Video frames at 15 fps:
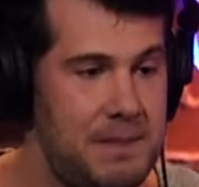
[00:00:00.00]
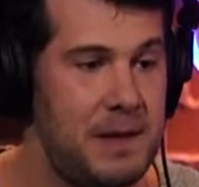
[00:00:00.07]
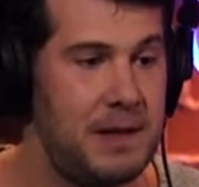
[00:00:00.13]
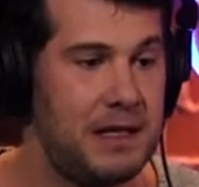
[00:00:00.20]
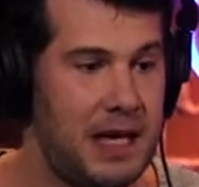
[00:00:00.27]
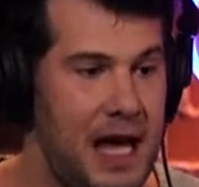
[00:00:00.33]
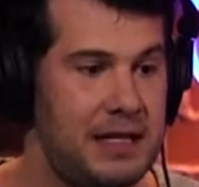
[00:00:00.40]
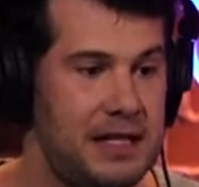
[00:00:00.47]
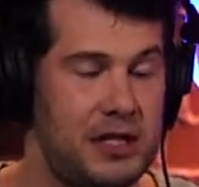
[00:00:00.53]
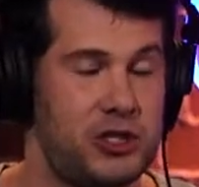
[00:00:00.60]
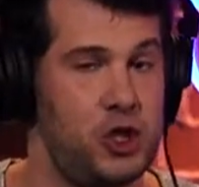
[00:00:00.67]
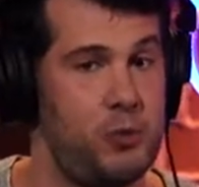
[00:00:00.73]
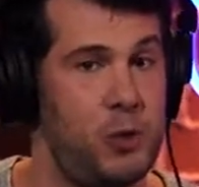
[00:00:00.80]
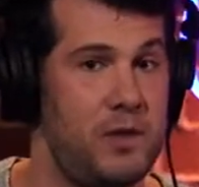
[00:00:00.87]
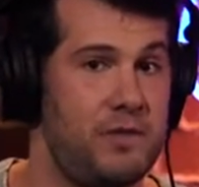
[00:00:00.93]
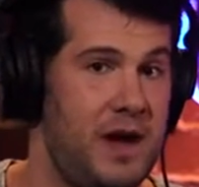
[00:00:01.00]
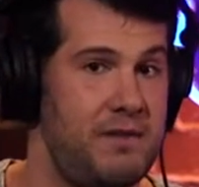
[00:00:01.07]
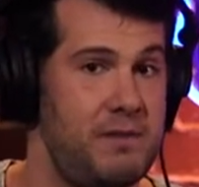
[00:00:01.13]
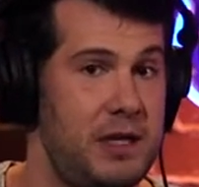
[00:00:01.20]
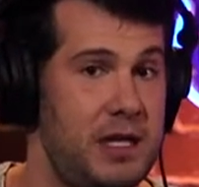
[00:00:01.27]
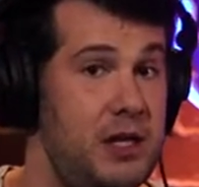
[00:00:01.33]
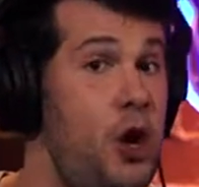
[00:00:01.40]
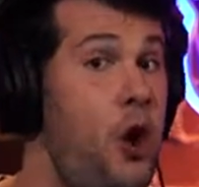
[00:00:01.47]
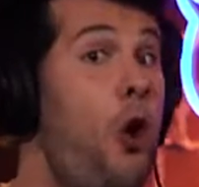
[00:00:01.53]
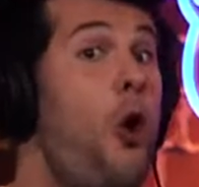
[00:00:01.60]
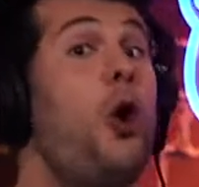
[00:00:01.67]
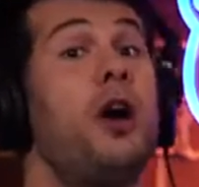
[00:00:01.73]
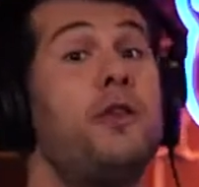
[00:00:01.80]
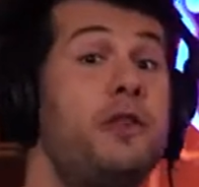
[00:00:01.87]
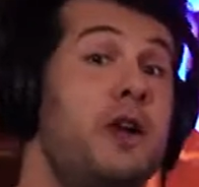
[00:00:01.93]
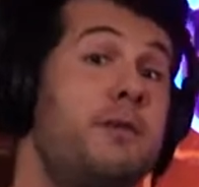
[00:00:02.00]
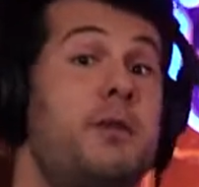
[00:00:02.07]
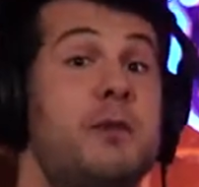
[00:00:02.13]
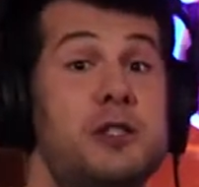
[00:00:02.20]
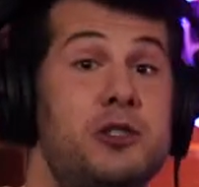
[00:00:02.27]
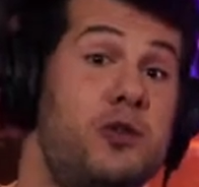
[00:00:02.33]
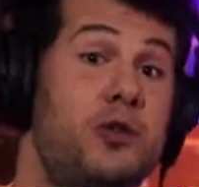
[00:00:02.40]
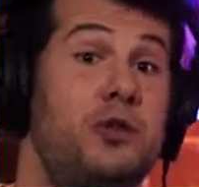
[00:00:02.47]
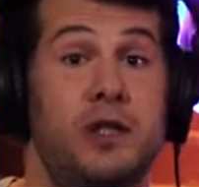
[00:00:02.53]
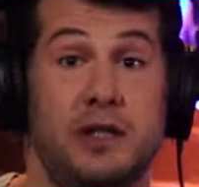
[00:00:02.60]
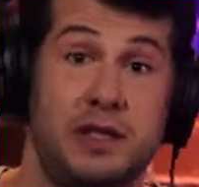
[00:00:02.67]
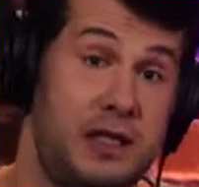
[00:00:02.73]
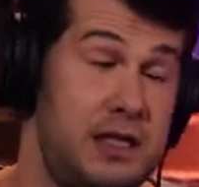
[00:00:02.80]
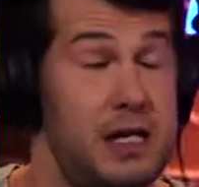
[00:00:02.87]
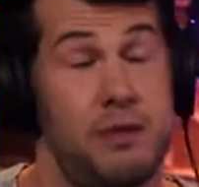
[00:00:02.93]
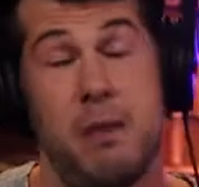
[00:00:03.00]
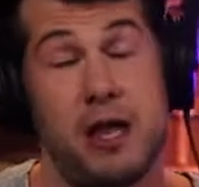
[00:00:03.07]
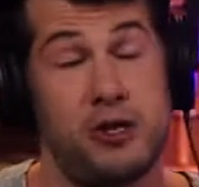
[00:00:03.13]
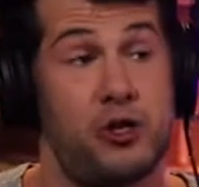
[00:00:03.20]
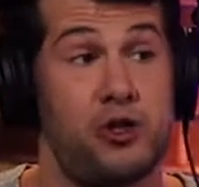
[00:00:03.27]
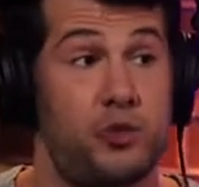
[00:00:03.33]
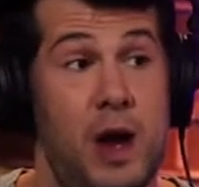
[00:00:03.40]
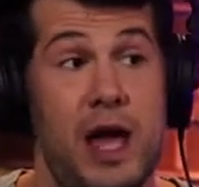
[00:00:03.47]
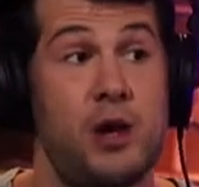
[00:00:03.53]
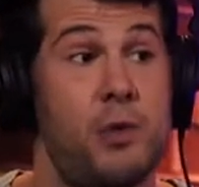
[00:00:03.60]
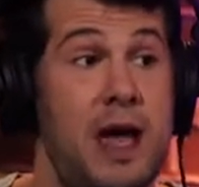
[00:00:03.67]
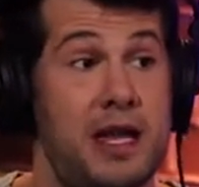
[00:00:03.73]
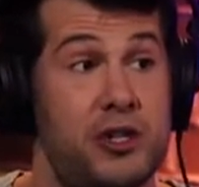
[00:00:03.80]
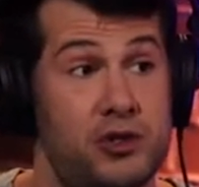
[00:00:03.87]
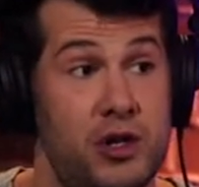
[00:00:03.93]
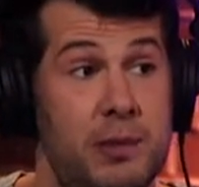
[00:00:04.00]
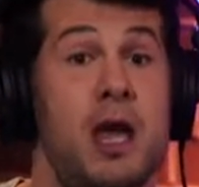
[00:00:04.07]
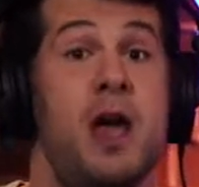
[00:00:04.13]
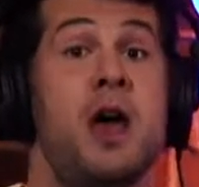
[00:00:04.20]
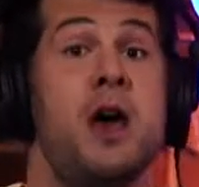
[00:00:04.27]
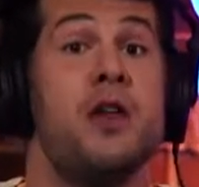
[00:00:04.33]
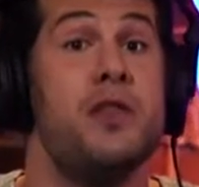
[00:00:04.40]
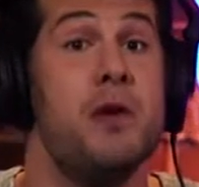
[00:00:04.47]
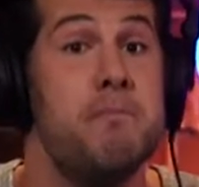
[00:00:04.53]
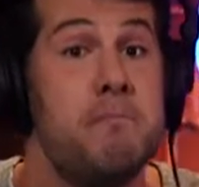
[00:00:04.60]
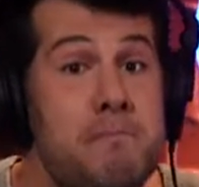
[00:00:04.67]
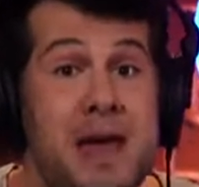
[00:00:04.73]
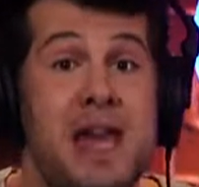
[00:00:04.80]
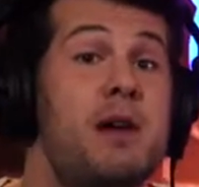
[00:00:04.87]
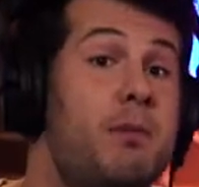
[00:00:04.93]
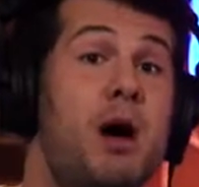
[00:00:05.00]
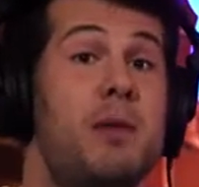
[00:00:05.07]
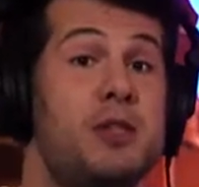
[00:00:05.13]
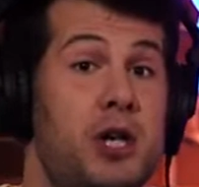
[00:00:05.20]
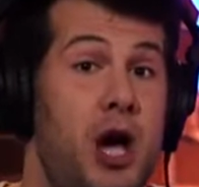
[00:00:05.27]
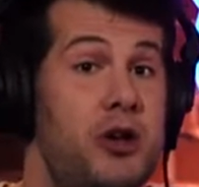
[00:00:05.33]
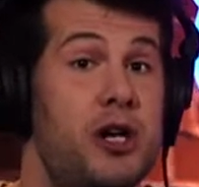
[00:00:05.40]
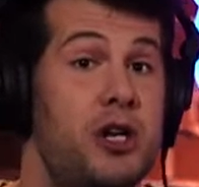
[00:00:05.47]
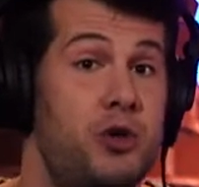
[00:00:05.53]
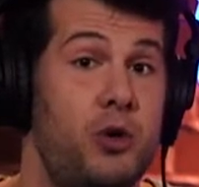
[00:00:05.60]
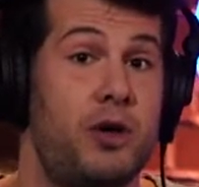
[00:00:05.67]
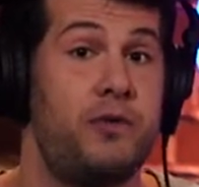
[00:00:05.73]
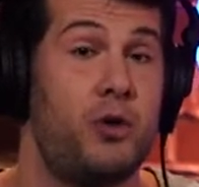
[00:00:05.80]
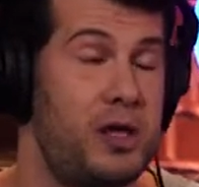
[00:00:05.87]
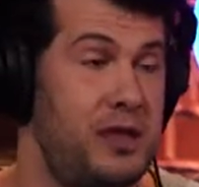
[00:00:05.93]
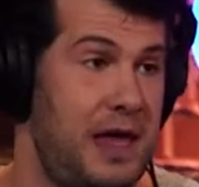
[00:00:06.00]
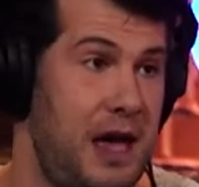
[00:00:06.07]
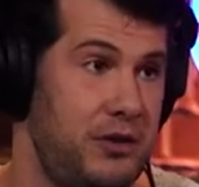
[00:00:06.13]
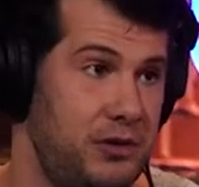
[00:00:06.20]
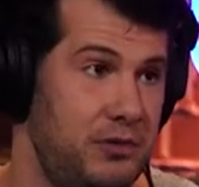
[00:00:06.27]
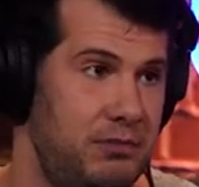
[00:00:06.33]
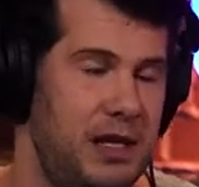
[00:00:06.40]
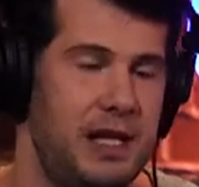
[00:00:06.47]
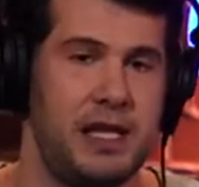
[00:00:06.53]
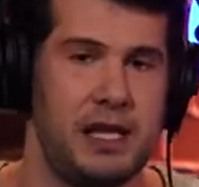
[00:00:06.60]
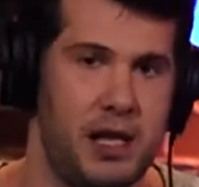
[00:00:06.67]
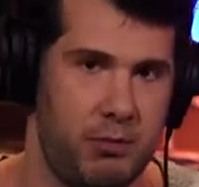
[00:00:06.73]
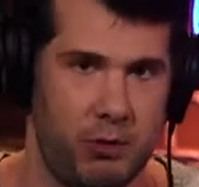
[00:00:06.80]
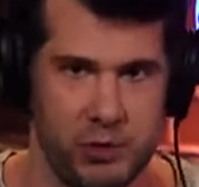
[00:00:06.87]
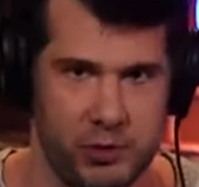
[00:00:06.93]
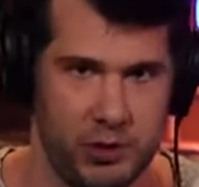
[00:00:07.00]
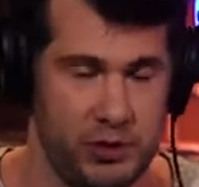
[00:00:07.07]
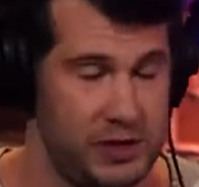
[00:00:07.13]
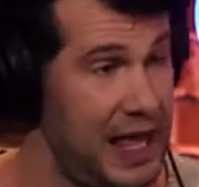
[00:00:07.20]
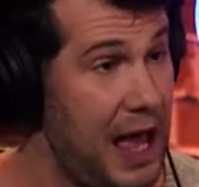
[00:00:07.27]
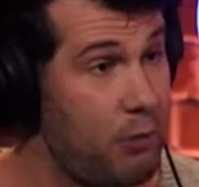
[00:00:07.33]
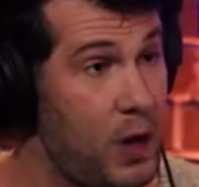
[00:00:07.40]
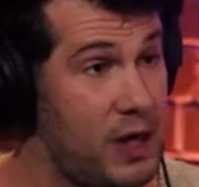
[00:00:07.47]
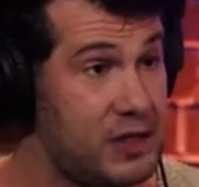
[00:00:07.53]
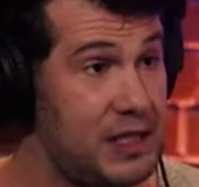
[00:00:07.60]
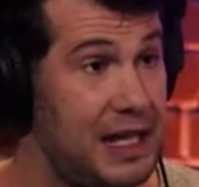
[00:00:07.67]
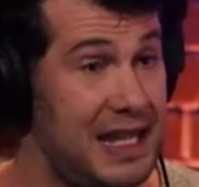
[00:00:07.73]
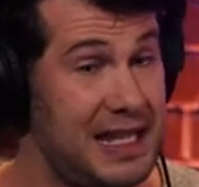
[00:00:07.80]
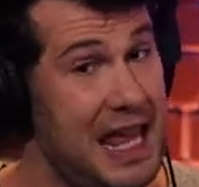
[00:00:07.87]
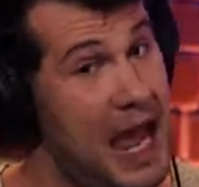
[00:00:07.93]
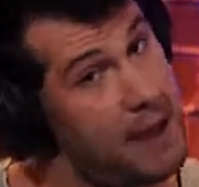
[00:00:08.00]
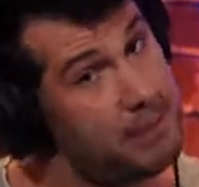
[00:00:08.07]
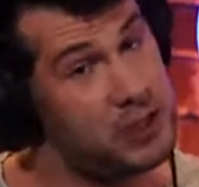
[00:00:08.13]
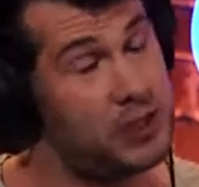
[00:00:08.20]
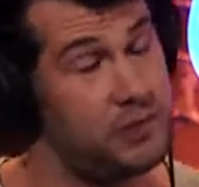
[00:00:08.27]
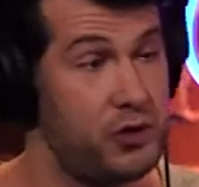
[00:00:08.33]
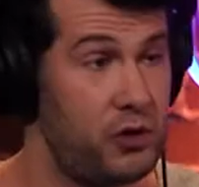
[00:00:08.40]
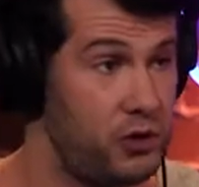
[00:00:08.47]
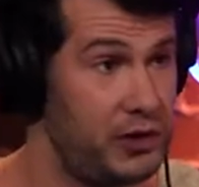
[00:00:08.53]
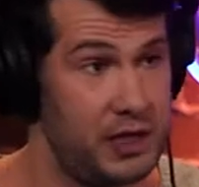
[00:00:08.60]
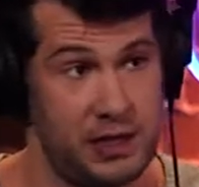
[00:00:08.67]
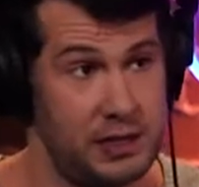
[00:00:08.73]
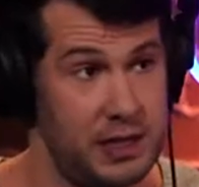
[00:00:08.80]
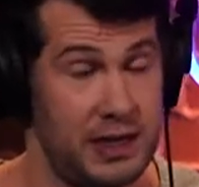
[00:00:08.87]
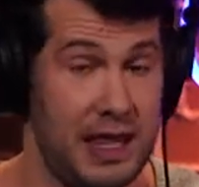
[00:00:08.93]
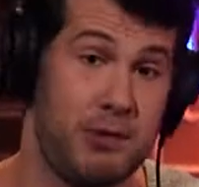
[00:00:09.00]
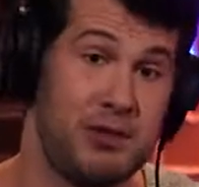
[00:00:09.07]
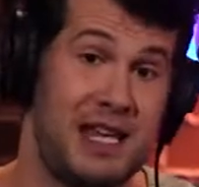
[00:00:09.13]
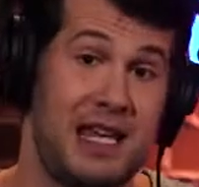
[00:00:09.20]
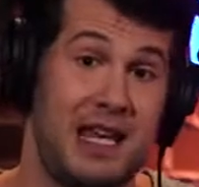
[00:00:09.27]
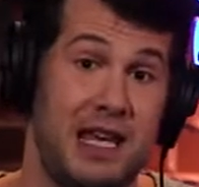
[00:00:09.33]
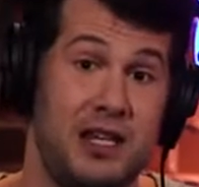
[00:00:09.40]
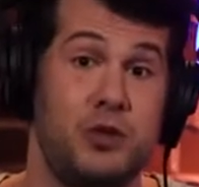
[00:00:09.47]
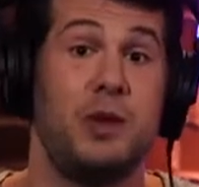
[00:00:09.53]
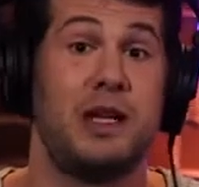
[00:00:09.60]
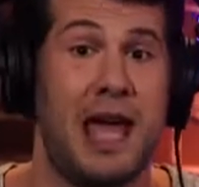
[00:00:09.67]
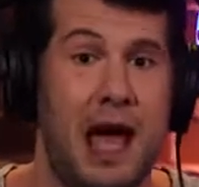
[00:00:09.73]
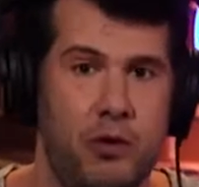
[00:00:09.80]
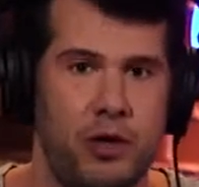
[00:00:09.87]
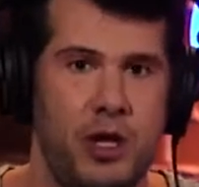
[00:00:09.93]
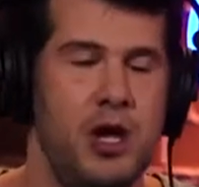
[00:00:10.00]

Keep in context, 2.5 million, or if we implement social distancing measures right away, extreme, the minimum is 100 to 240,000. Right. And then the number was reduced. That wasn't in the absence of social distancing, that was taking into account